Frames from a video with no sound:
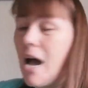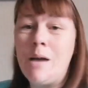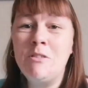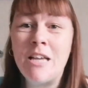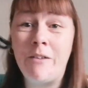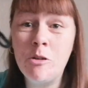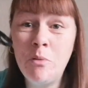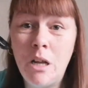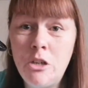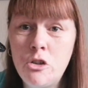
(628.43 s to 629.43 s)
I'm
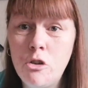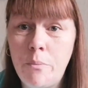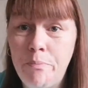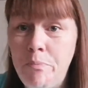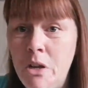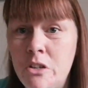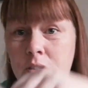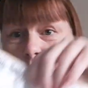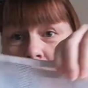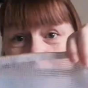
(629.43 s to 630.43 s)
terrible. I just drop,
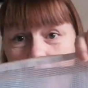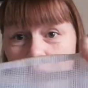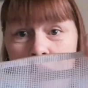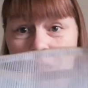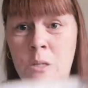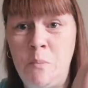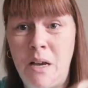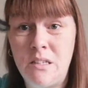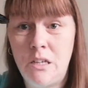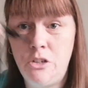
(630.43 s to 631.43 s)
because they're in like these
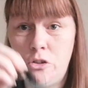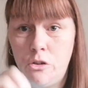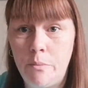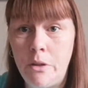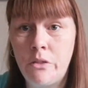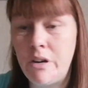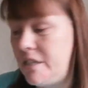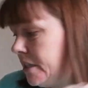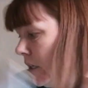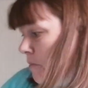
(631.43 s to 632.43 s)
bags, I just drop the
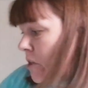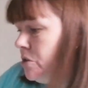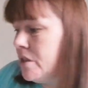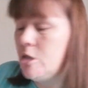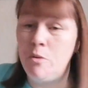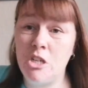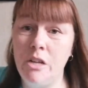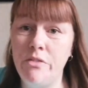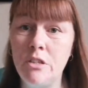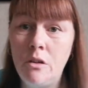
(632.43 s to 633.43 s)
thread in that I'm using,
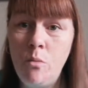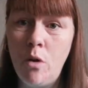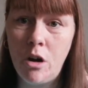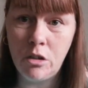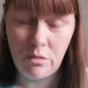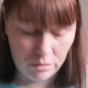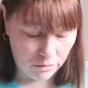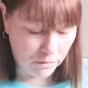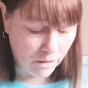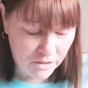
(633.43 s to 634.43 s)
especially if there's only one.
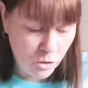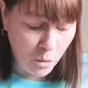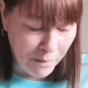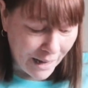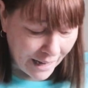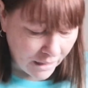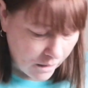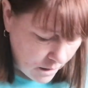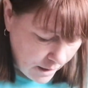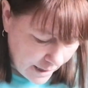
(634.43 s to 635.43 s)
It's all black
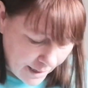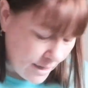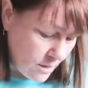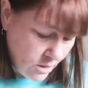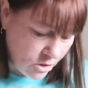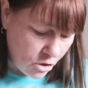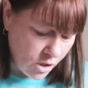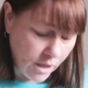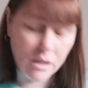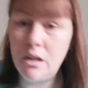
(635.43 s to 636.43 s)
and it gets
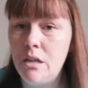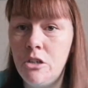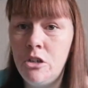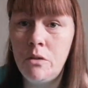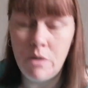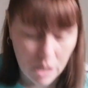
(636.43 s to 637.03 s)
stuck, and do you know